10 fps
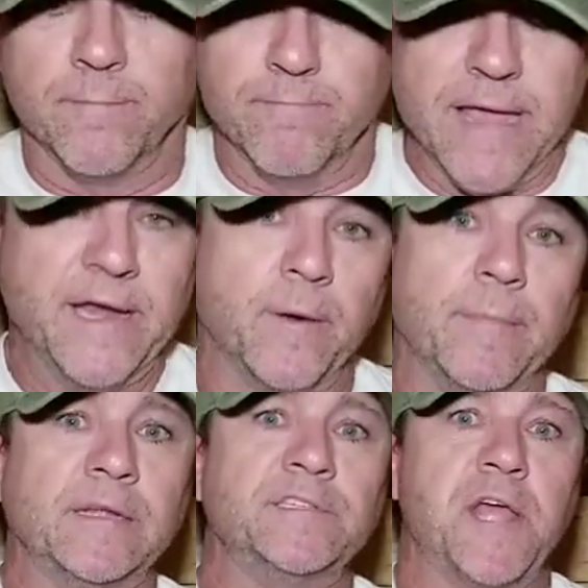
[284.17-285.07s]
meet
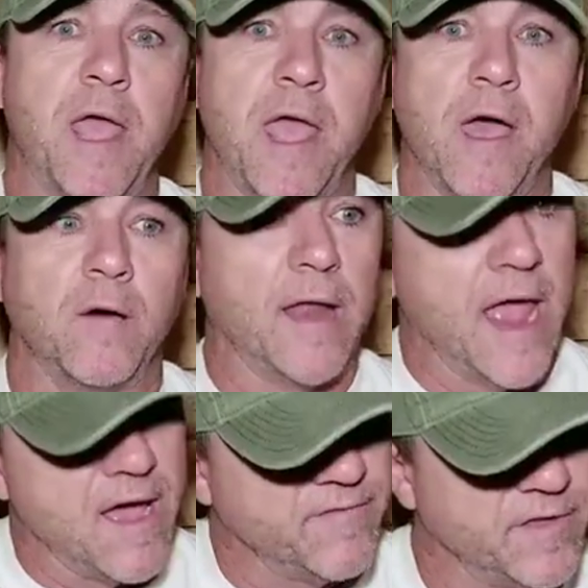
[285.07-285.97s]
them in town,
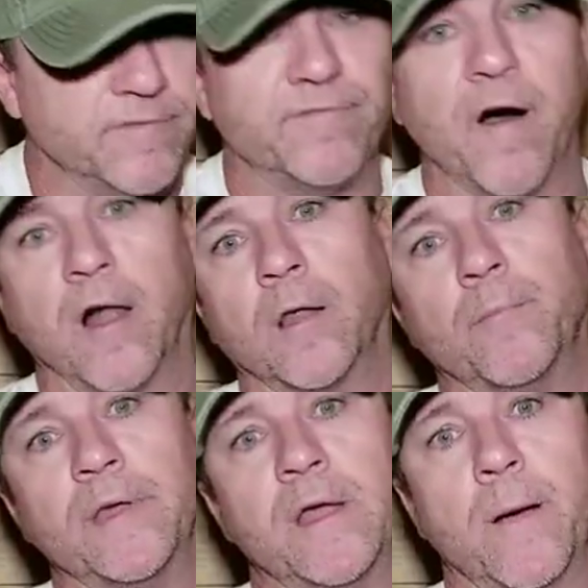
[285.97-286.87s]
have them follow
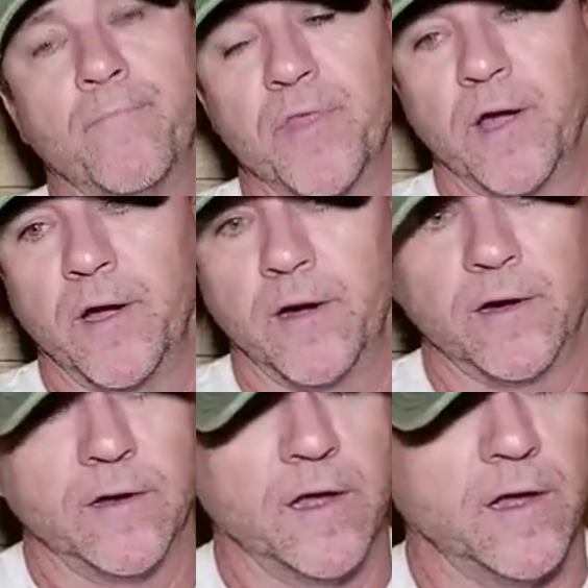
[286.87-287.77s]
me up
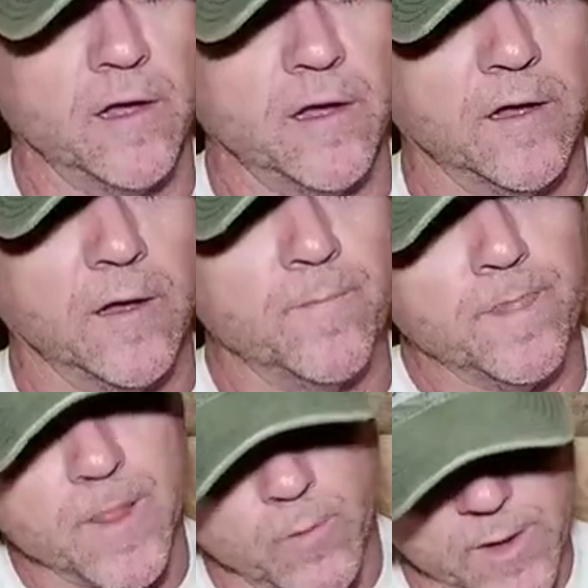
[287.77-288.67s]
there. Uh,
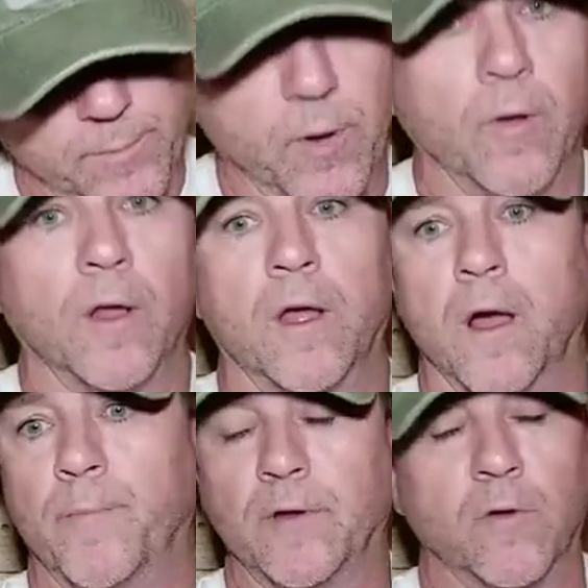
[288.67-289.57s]
we pull
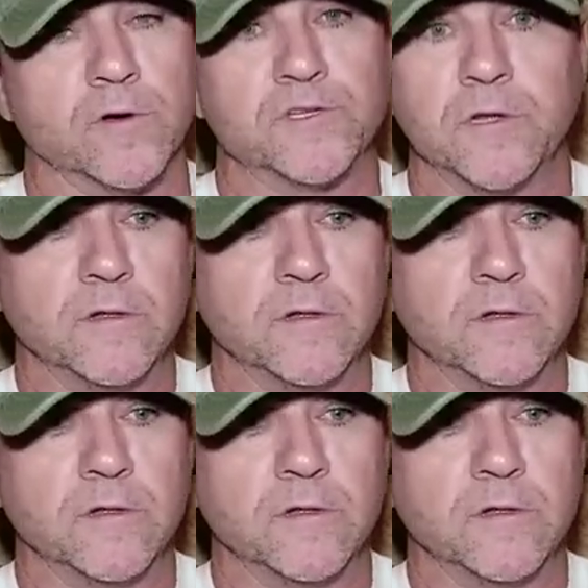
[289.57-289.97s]
up, of course